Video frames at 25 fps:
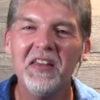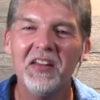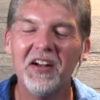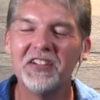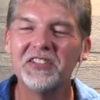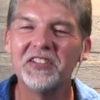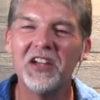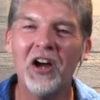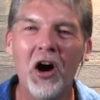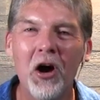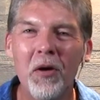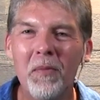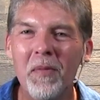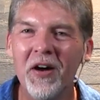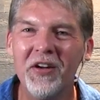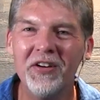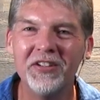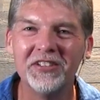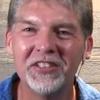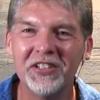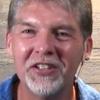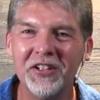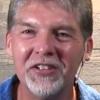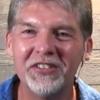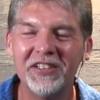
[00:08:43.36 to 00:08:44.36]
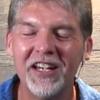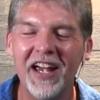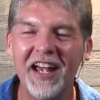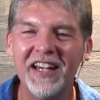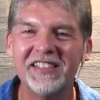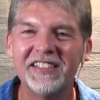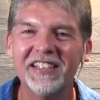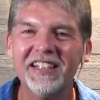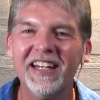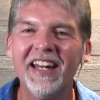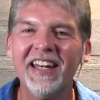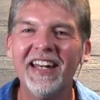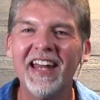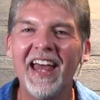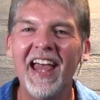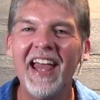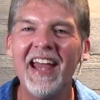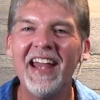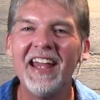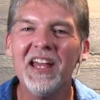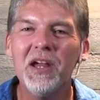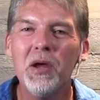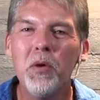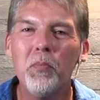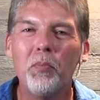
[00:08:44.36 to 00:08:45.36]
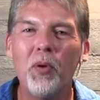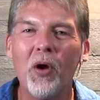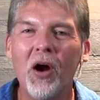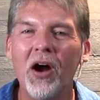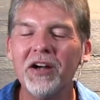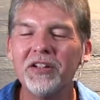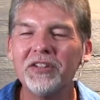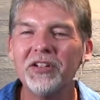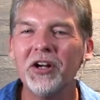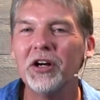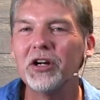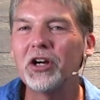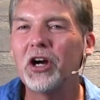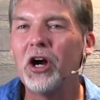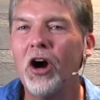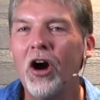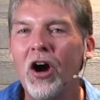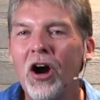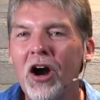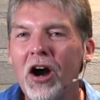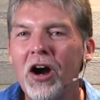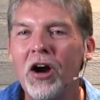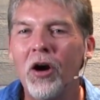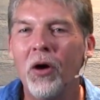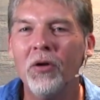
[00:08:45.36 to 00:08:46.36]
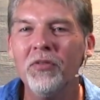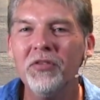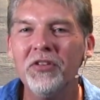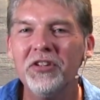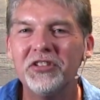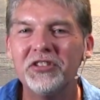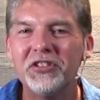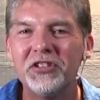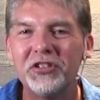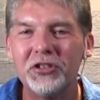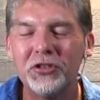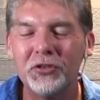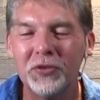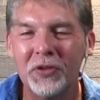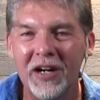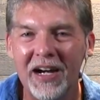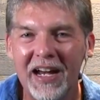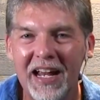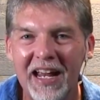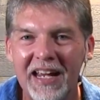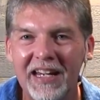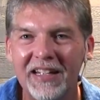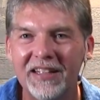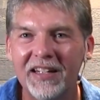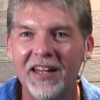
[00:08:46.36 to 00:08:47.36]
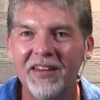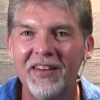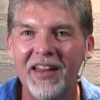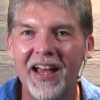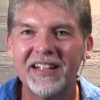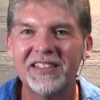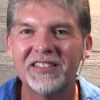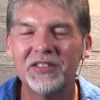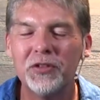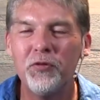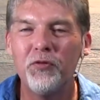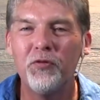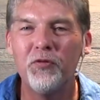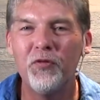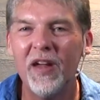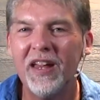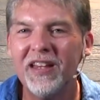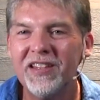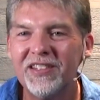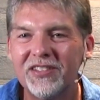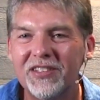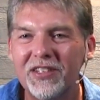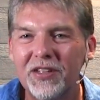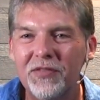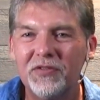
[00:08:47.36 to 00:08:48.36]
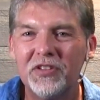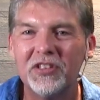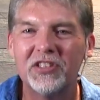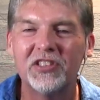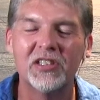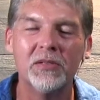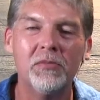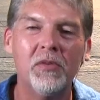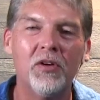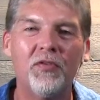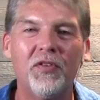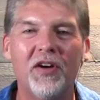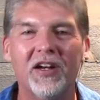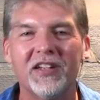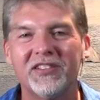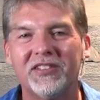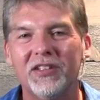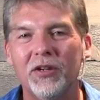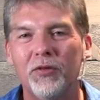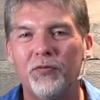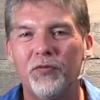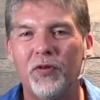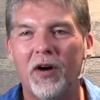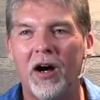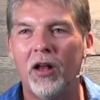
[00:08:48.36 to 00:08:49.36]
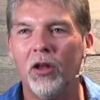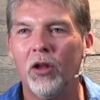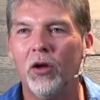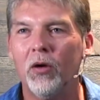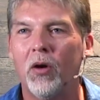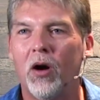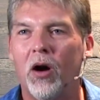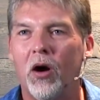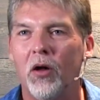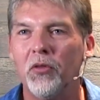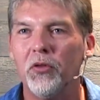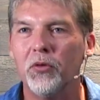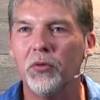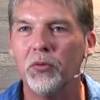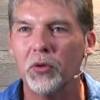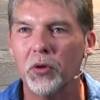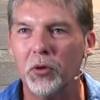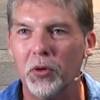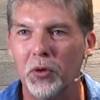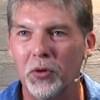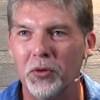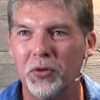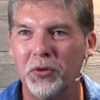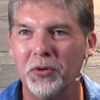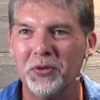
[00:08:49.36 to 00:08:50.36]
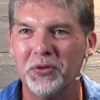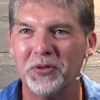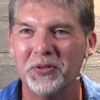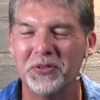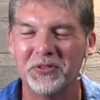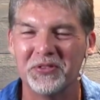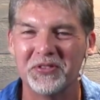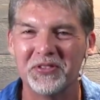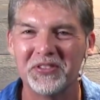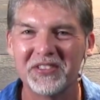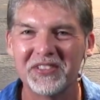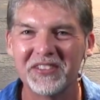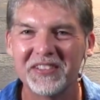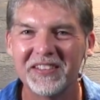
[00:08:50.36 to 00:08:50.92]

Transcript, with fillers: There's a homeowners association and they park their car on the street, and that's offensive to some of us that follow all the rules,